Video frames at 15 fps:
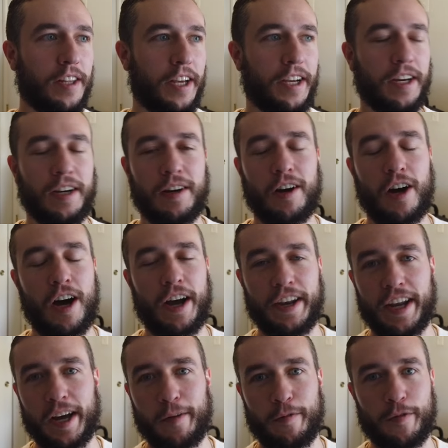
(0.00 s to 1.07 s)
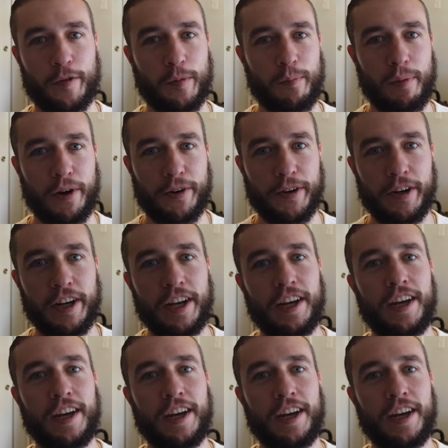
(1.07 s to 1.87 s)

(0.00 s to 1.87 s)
like a hot knife through butter.